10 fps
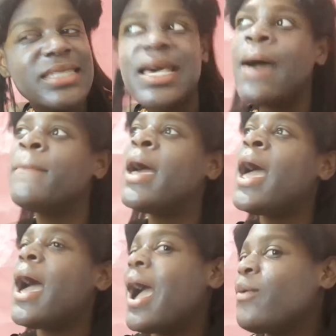top.
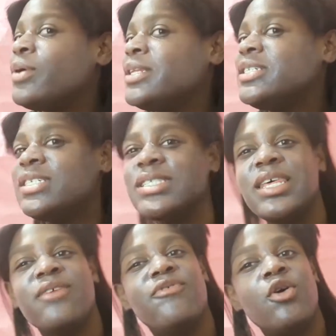I really just
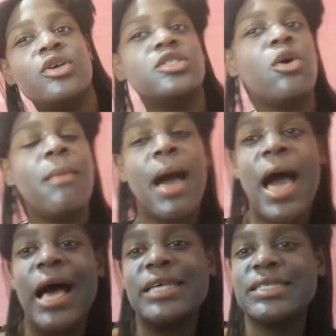need to focus on my
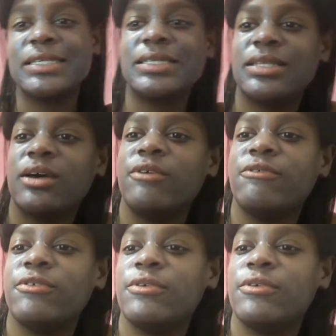eyes and stuff.